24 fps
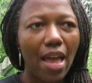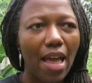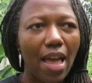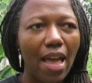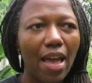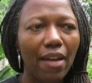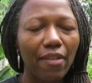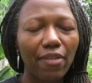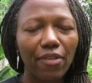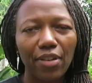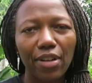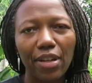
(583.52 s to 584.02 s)

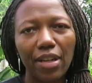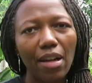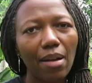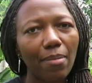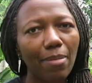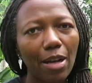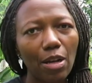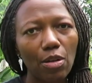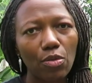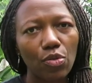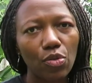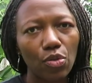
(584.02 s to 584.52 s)
Every
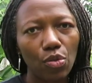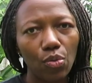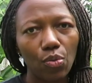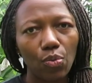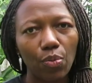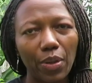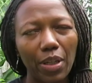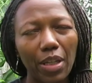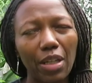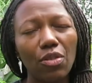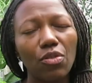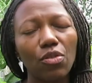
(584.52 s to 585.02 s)
about 2
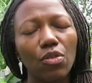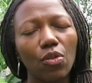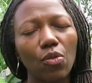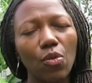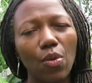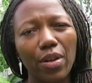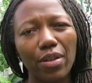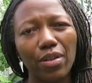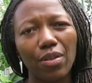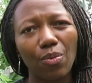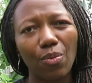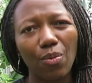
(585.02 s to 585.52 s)
weeks you're
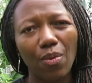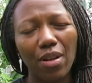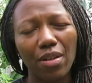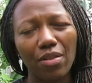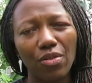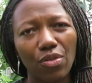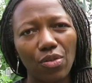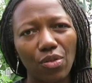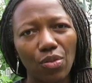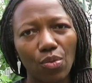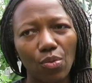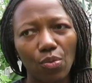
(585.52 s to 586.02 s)
going to want
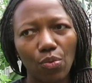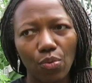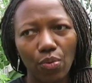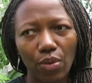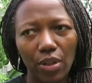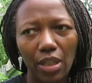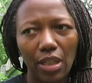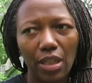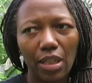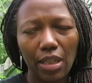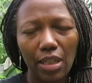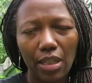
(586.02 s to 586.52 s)
to
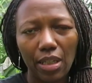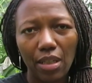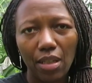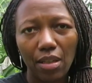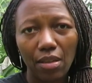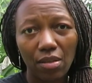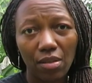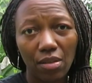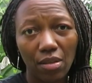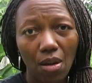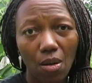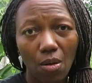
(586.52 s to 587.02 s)

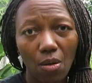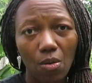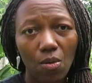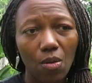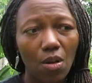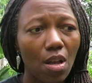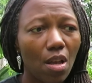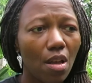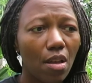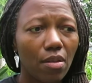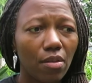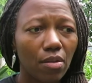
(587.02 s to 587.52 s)
re-sow.
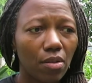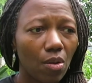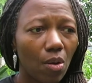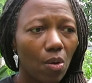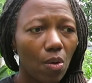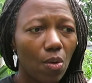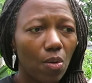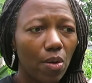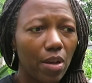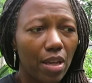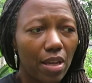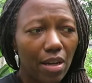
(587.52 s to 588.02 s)

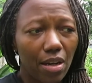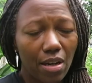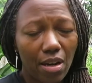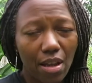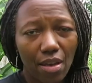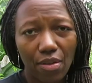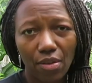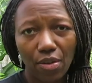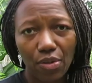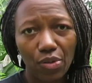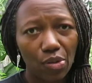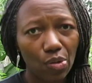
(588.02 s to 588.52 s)
So in
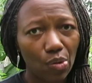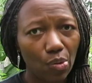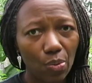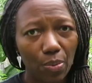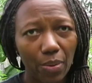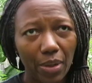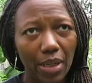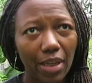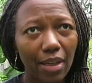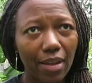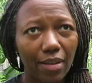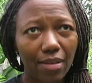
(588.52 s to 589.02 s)
another 2
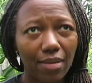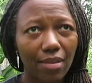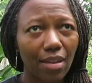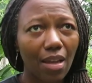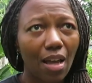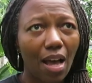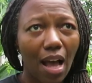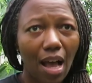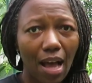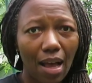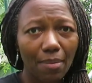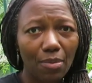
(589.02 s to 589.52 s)
weeks,
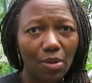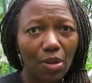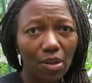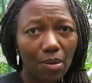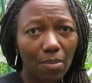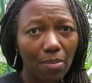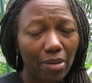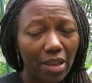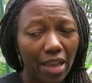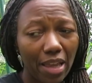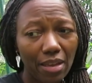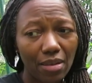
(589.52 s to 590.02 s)
I'm gonna
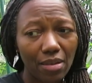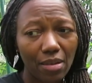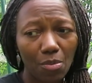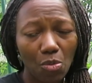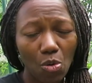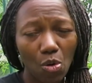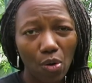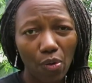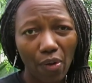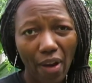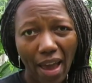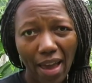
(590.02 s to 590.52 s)
plant some
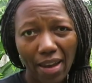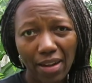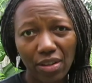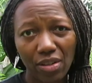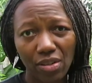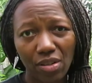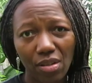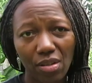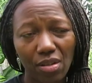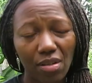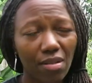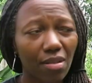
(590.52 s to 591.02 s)
more
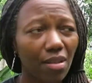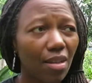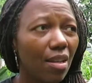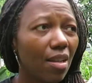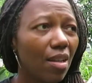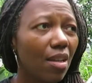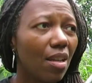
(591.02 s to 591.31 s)
radishes.